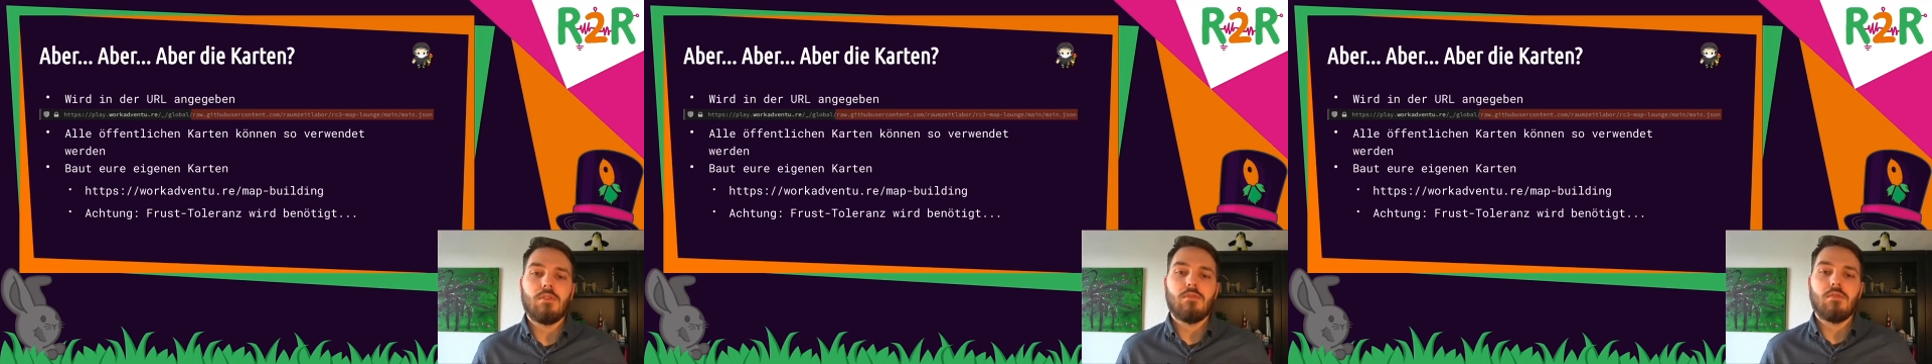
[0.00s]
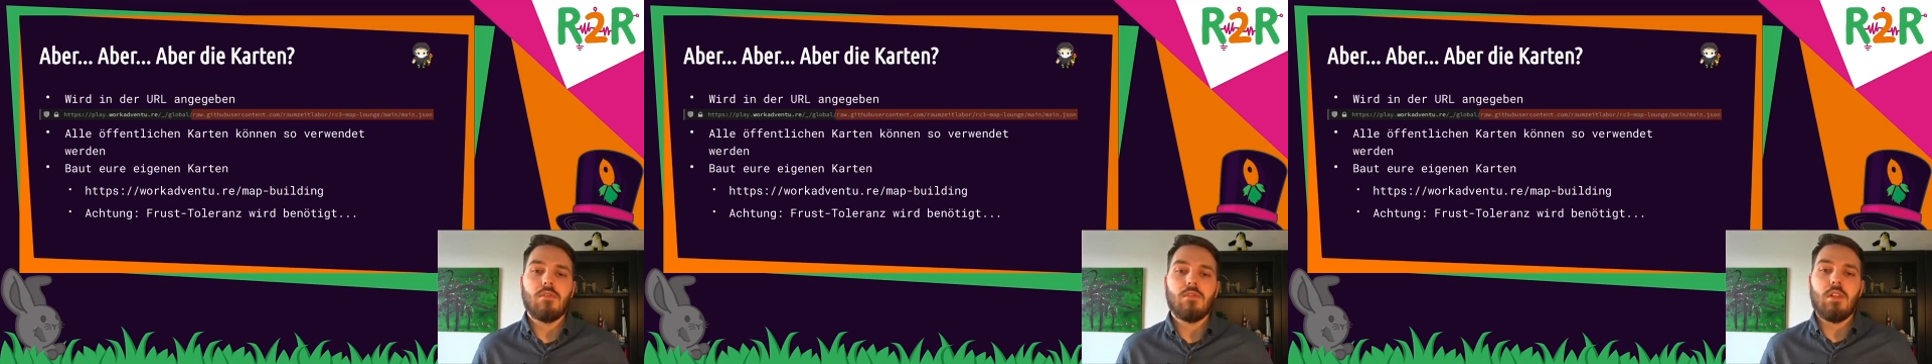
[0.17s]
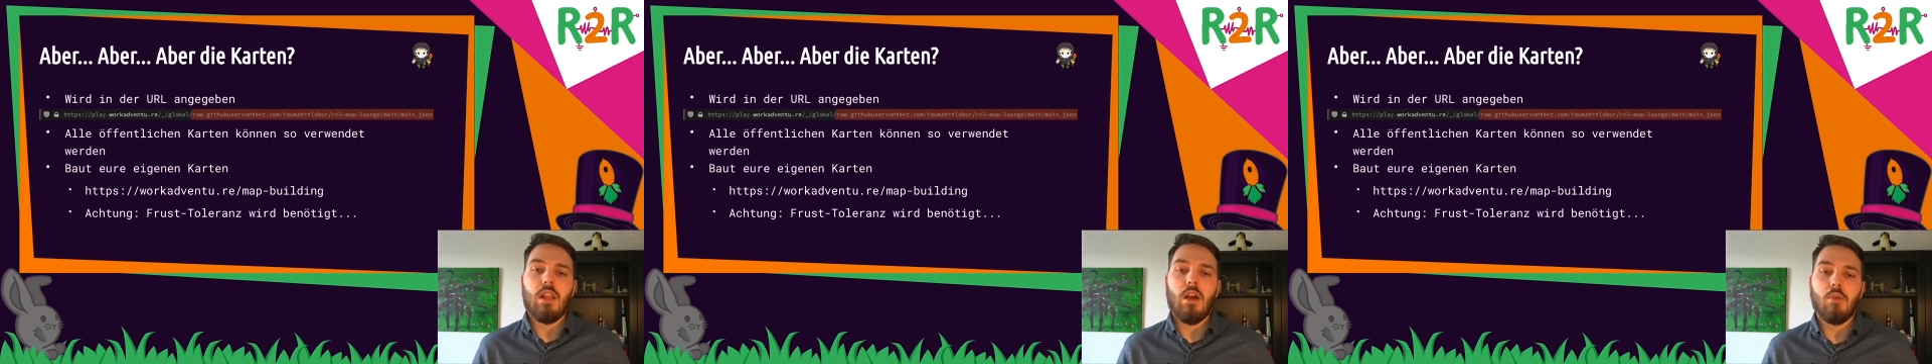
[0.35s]

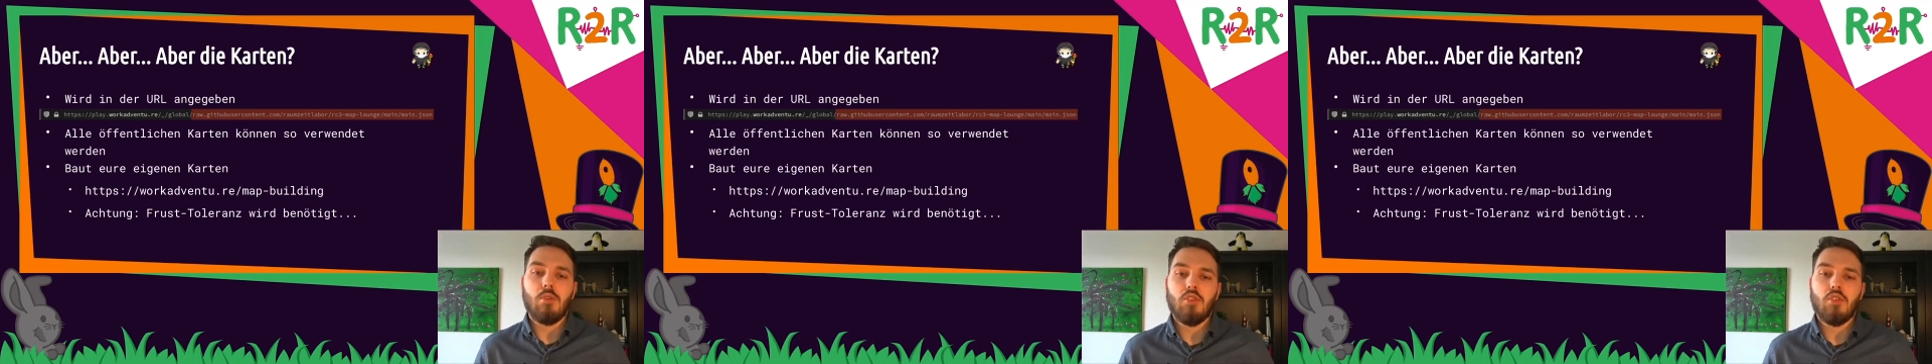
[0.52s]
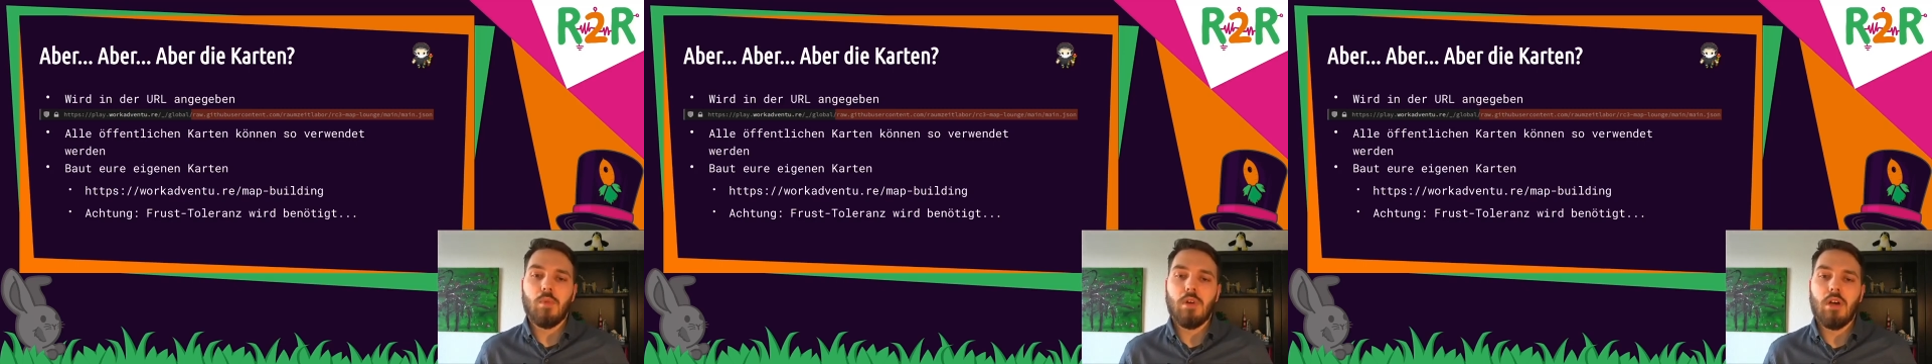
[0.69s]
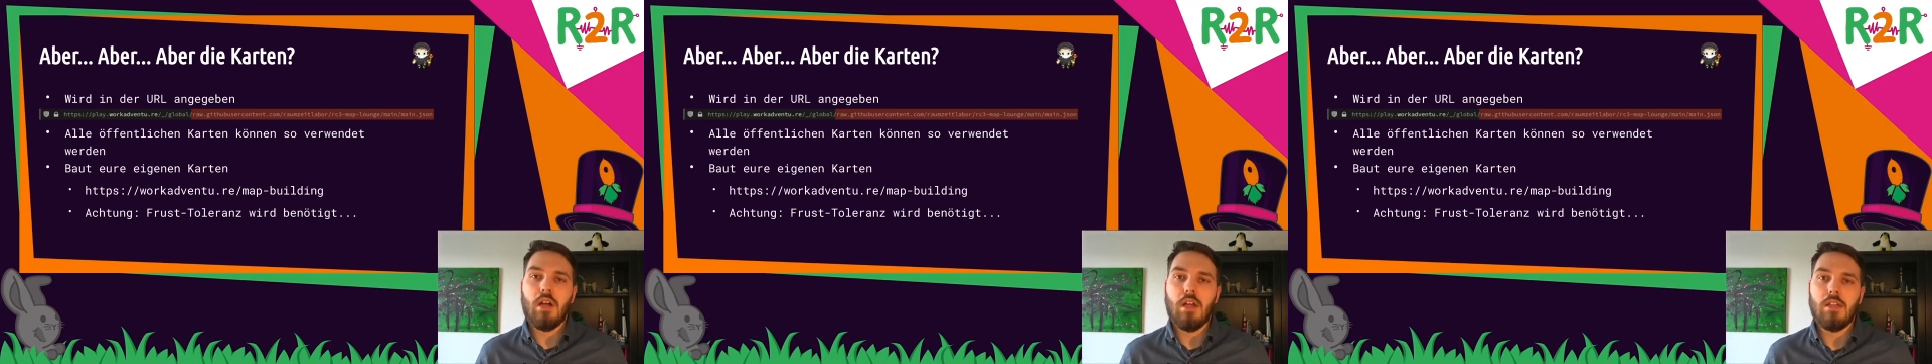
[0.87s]

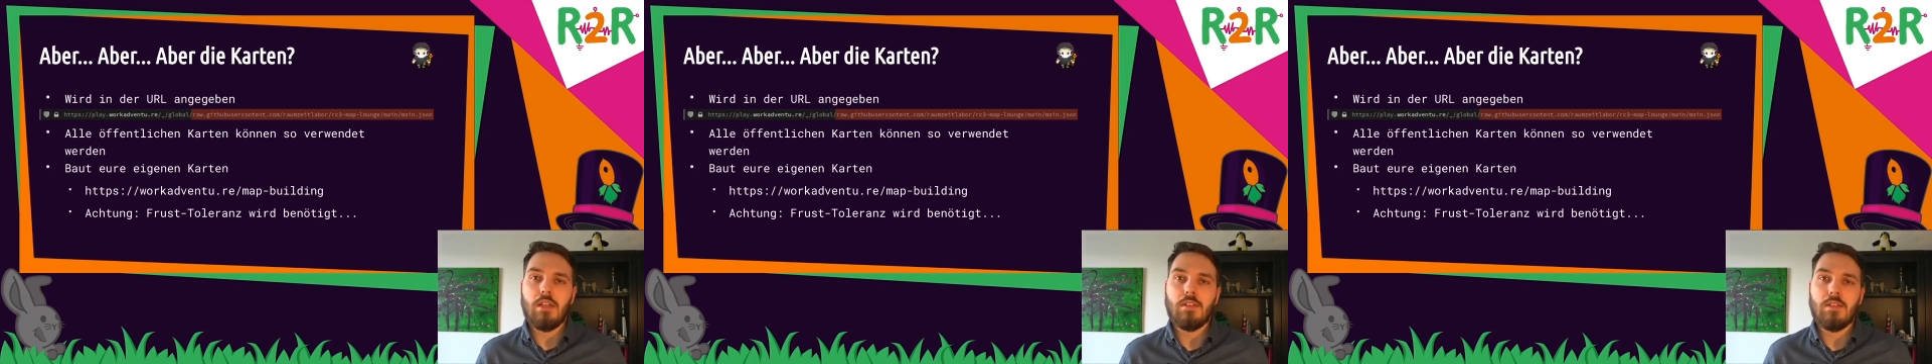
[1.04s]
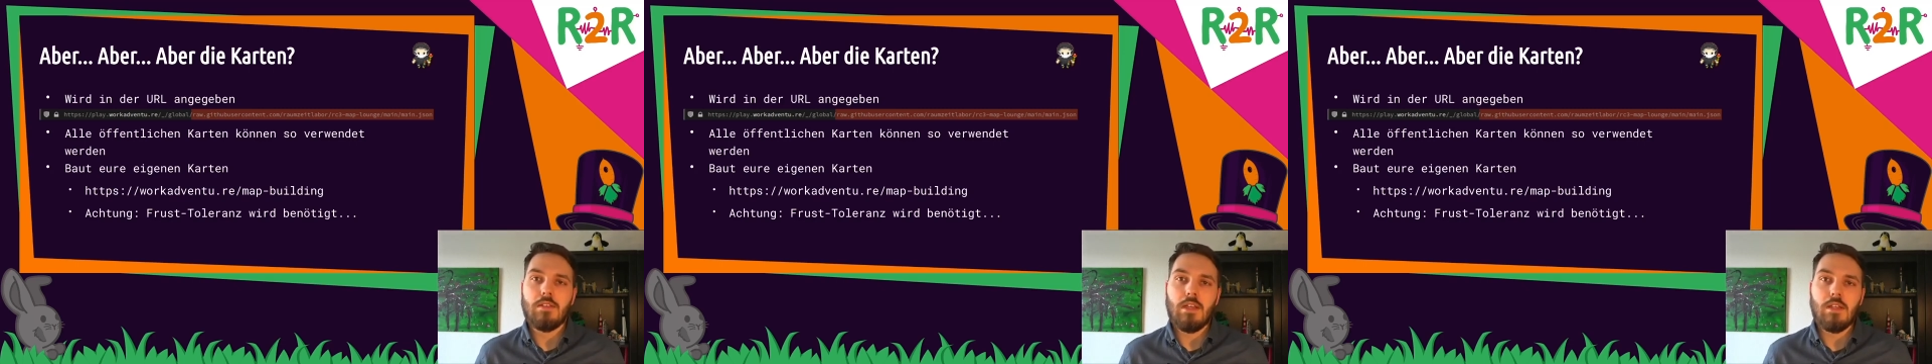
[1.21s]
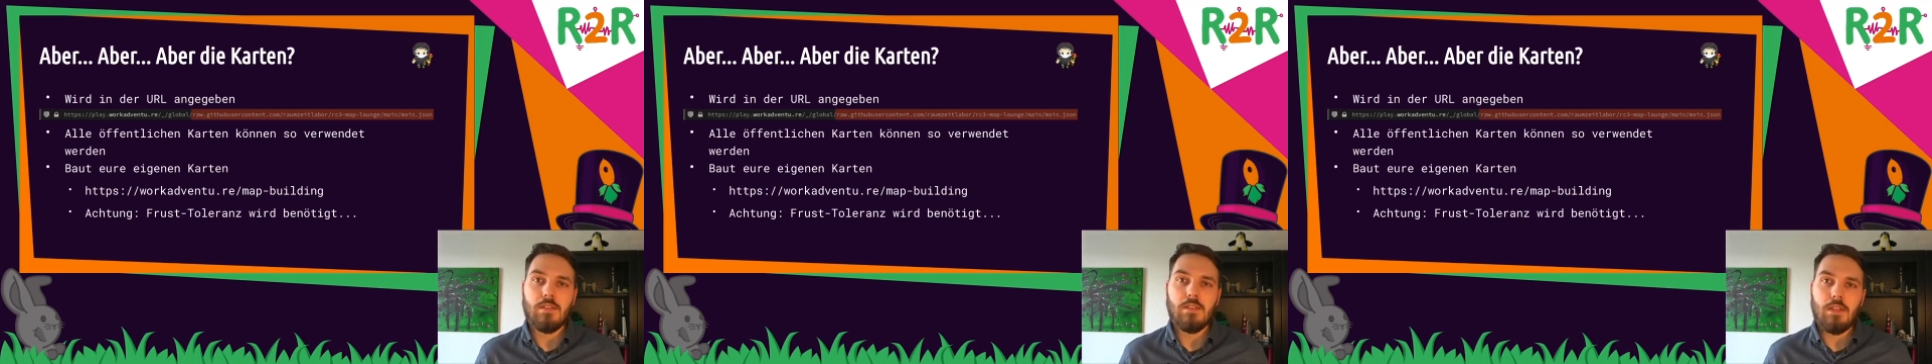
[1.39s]
Lounge-Bereich des
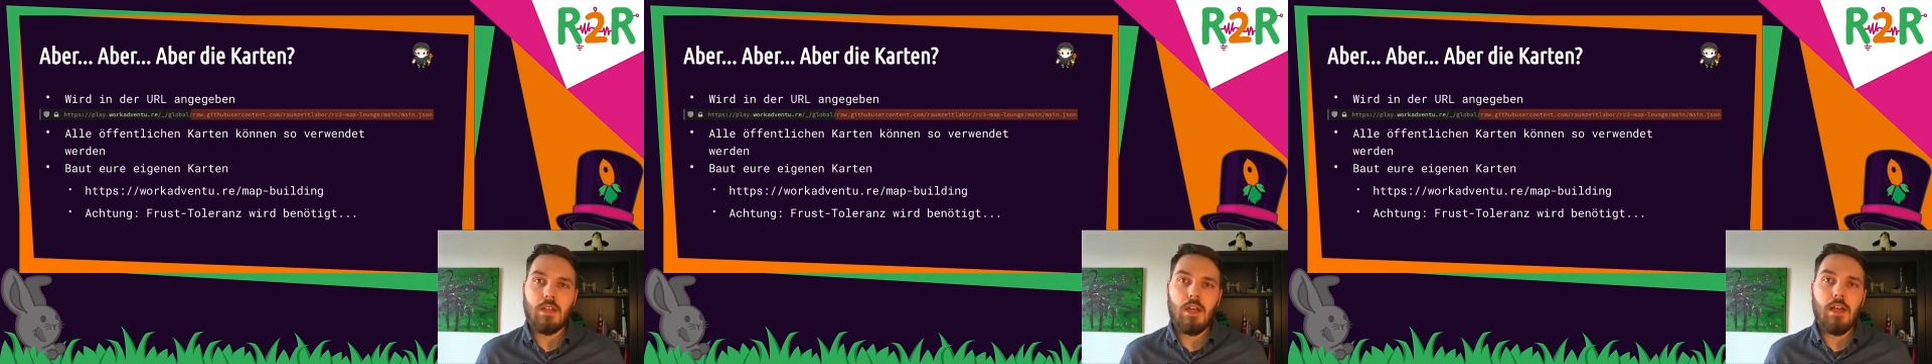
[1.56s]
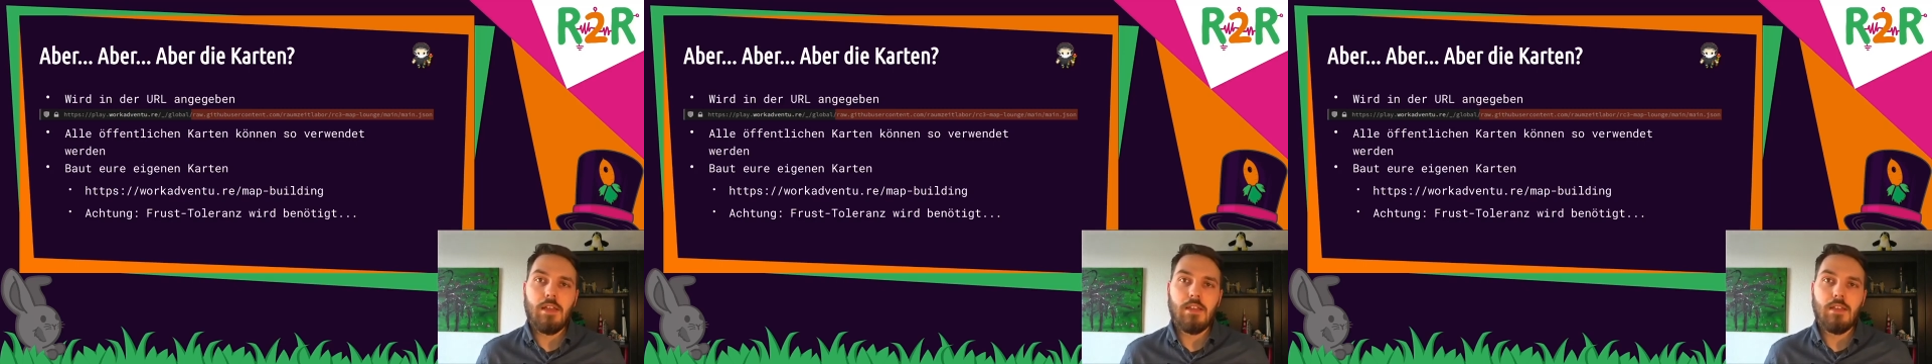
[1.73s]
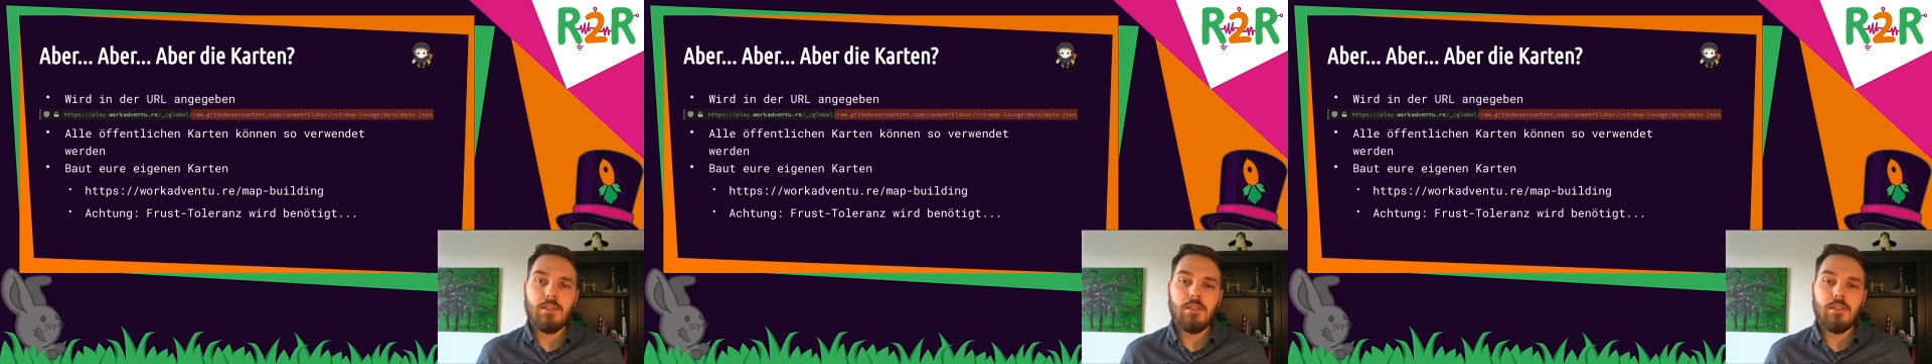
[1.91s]
RC3s. I've